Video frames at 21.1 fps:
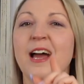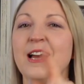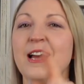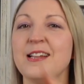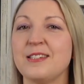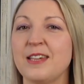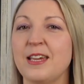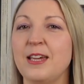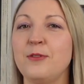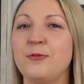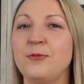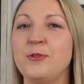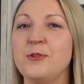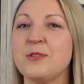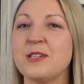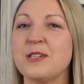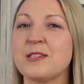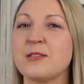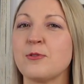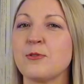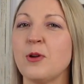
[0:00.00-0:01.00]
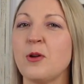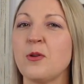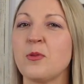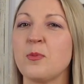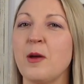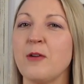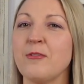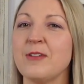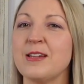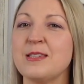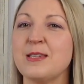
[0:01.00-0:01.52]
And if you disagree with
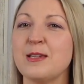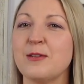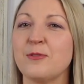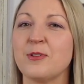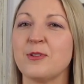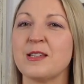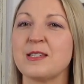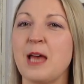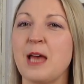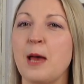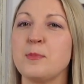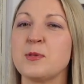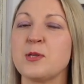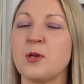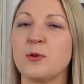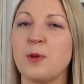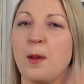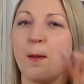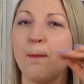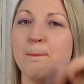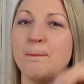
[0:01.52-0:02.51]
my reasoning for this episode,